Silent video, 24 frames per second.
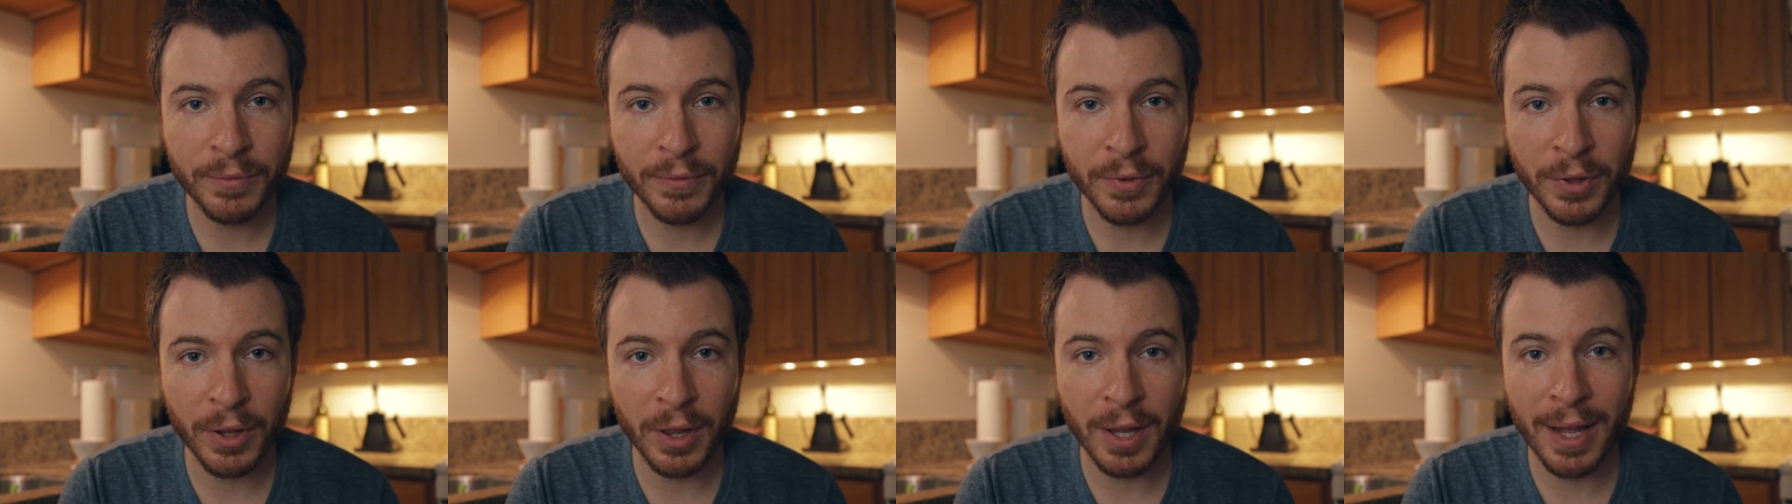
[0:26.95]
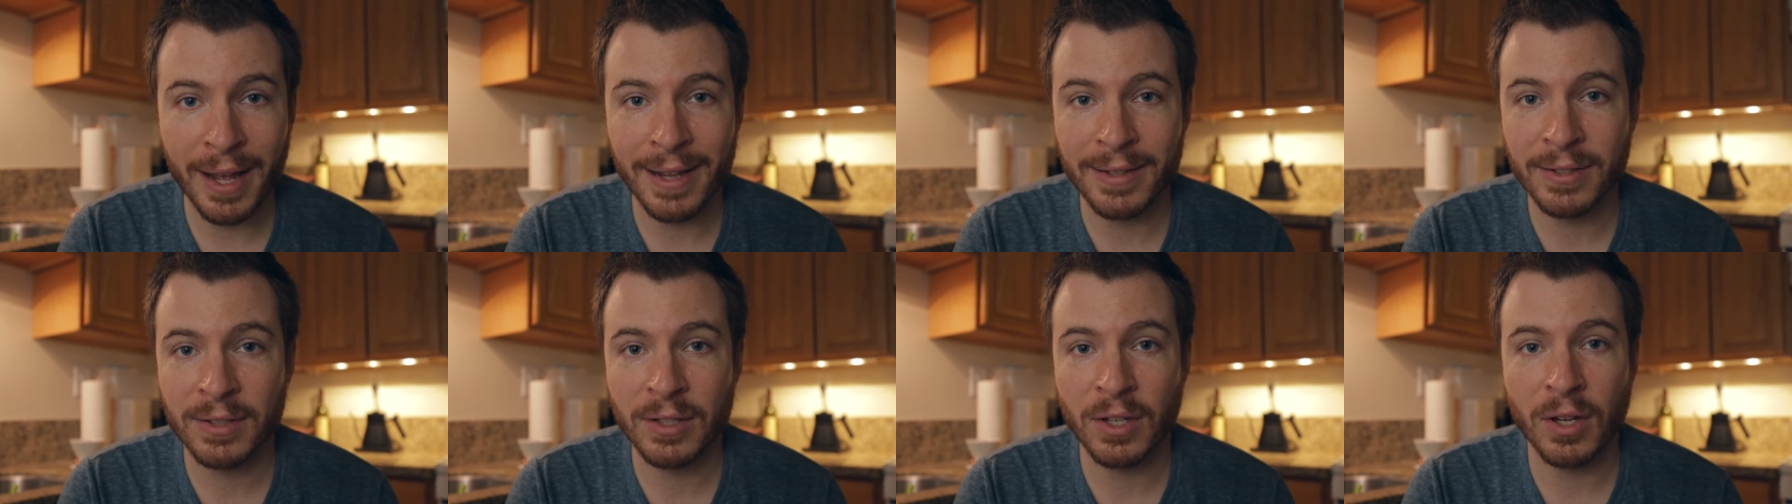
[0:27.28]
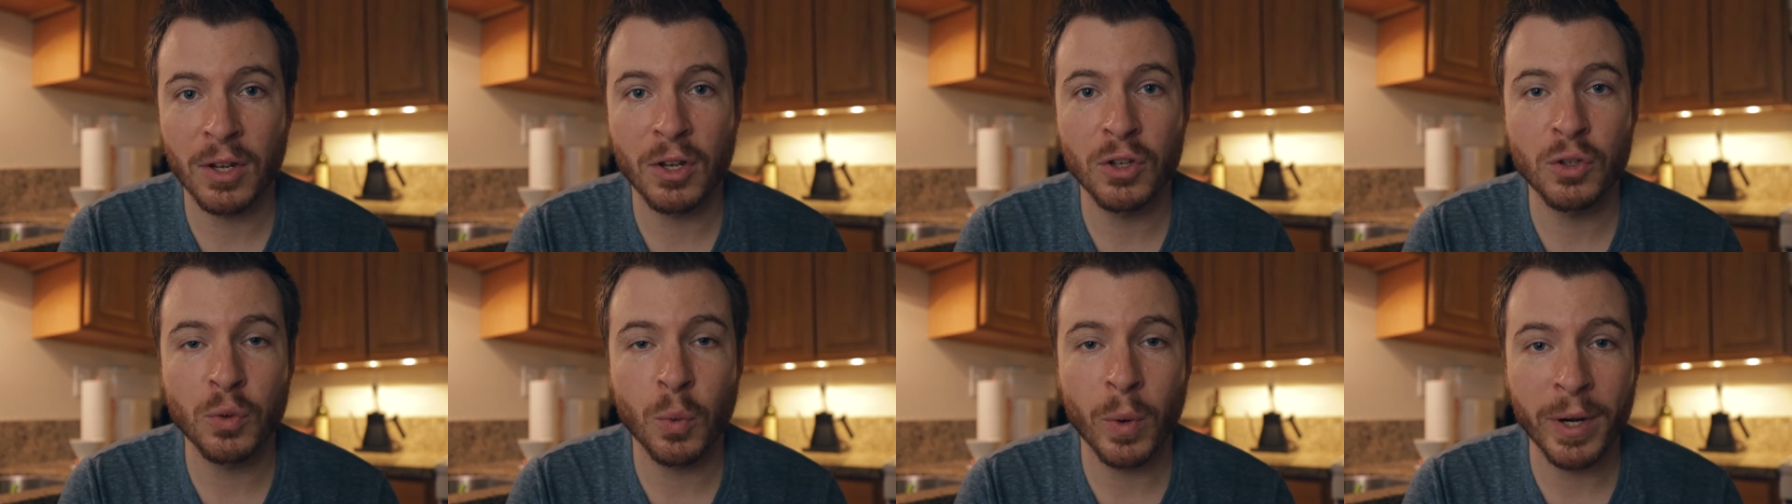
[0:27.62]
for the
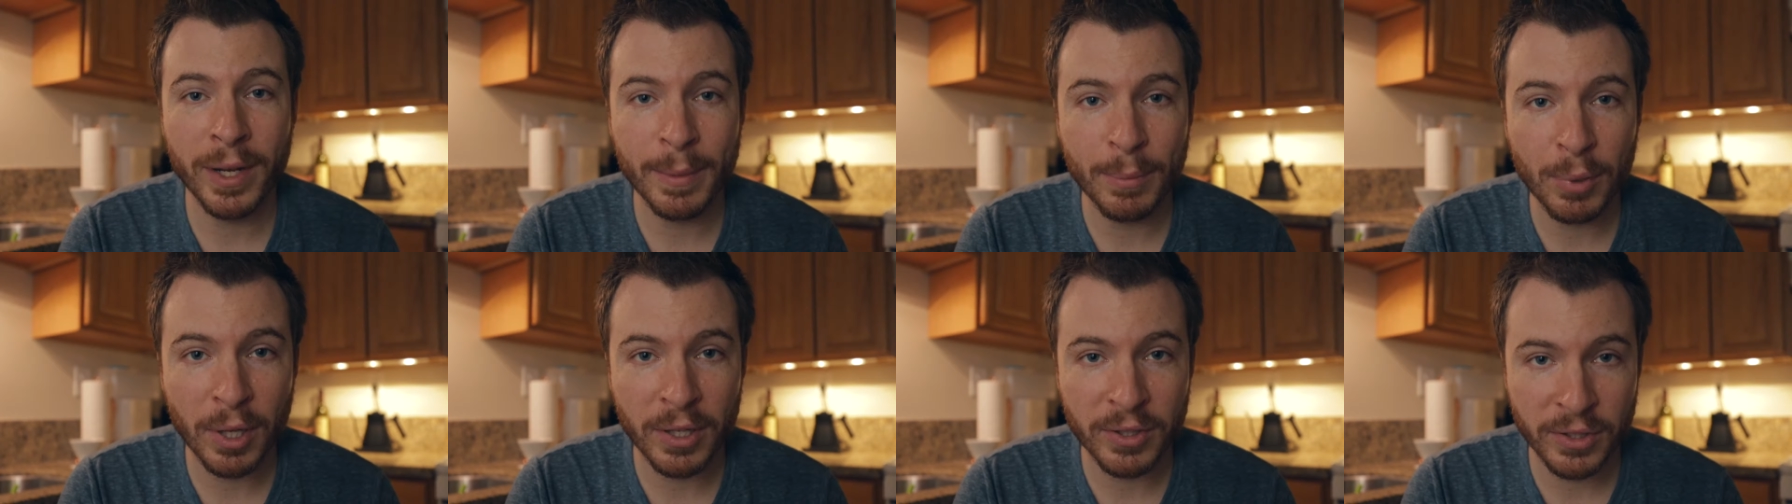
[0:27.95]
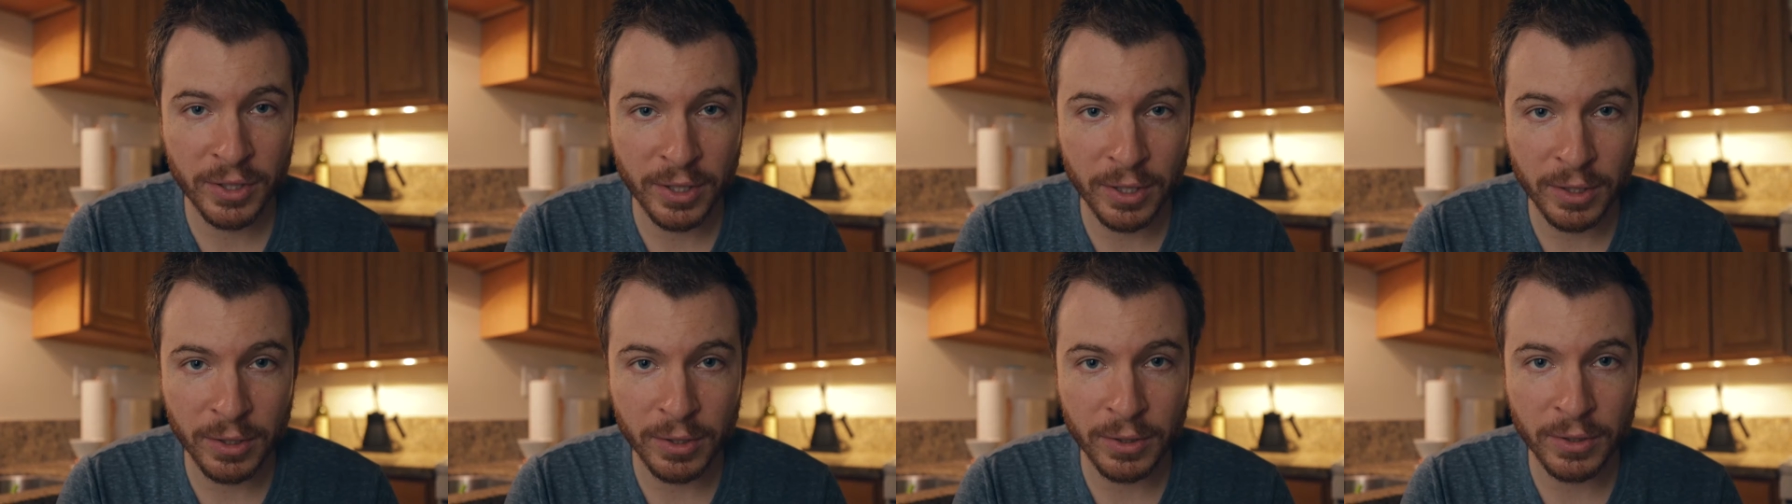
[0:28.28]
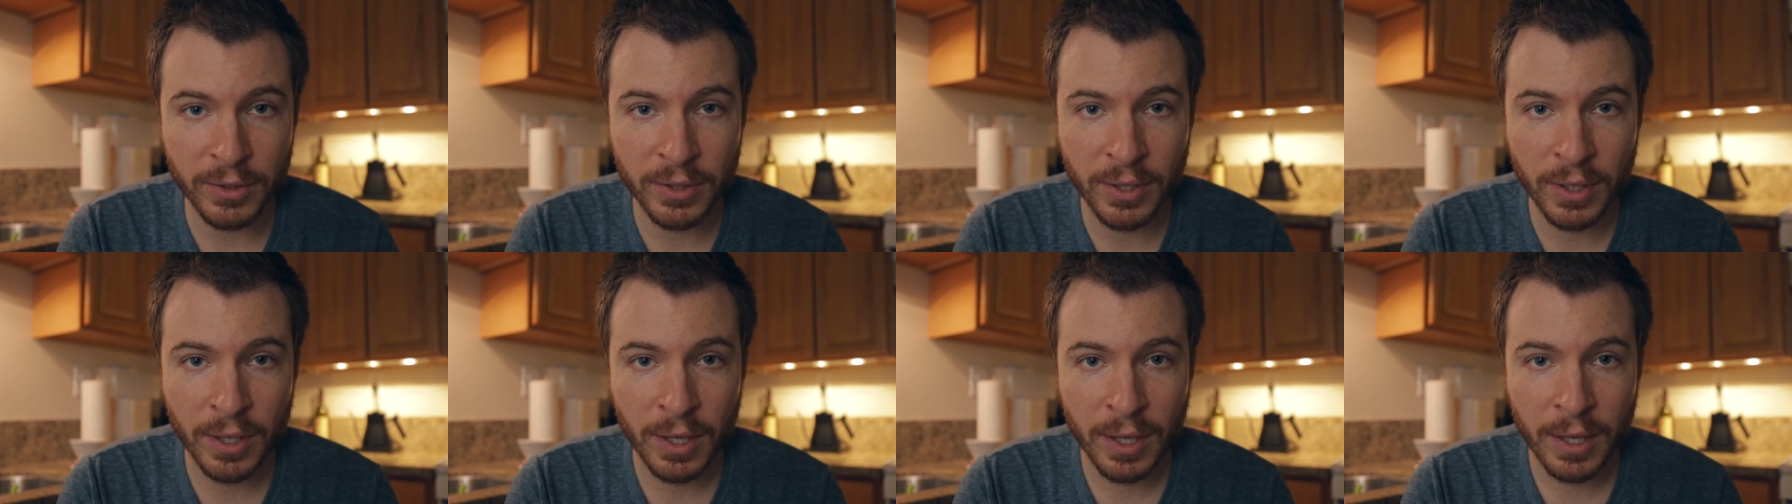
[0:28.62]
last 20 plus
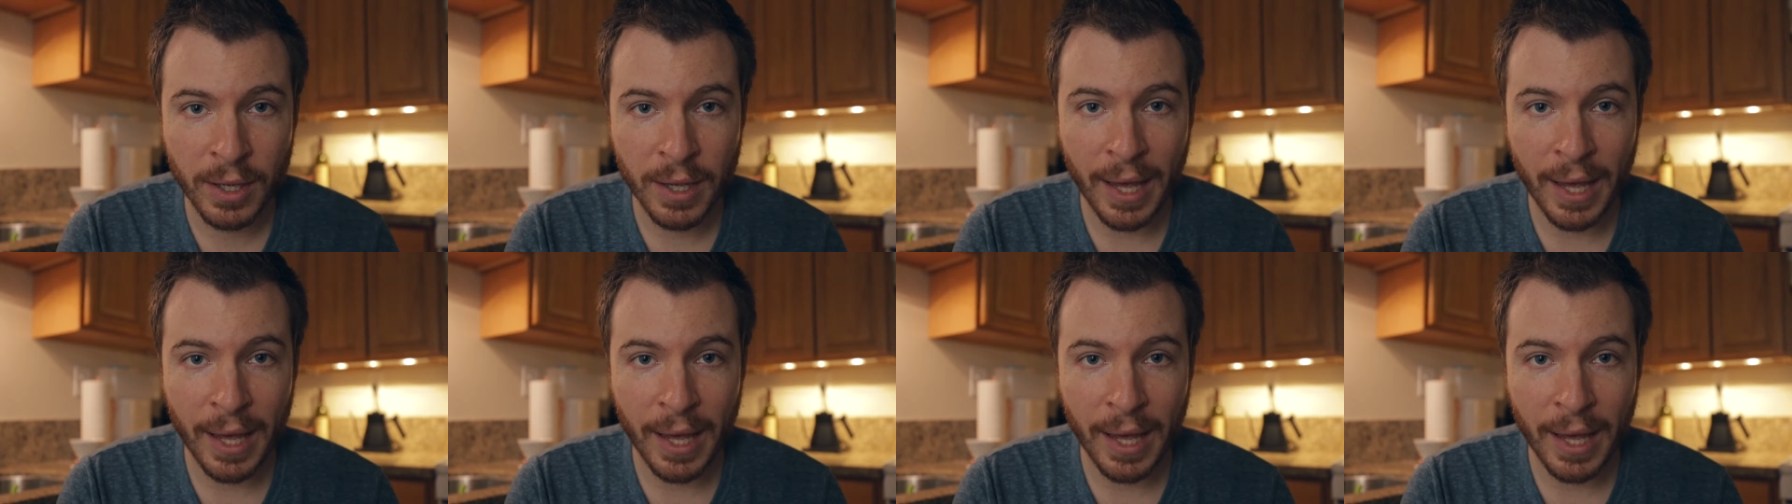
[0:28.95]
years